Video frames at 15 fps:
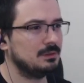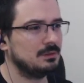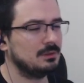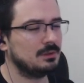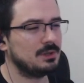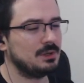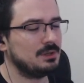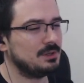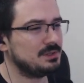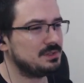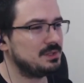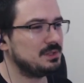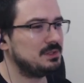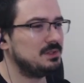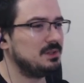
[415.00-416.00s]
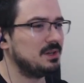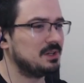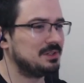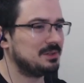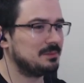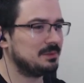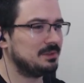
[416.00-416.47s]
okay, let's get the
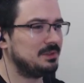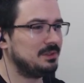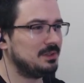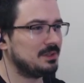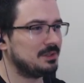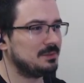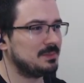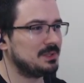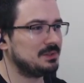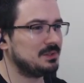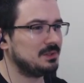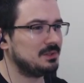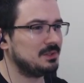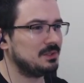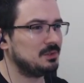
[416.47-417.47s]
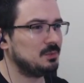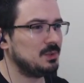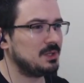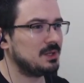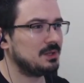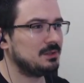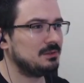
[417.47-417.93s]
adamantite that we
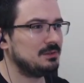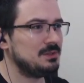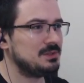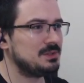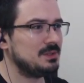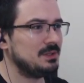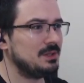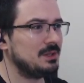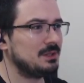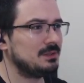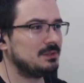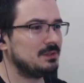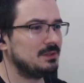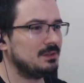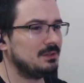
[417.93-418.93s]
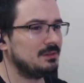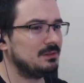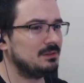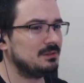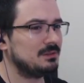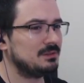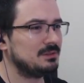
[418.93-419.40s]
can easily get and
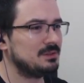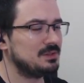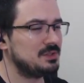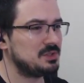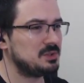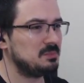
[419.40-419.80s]
just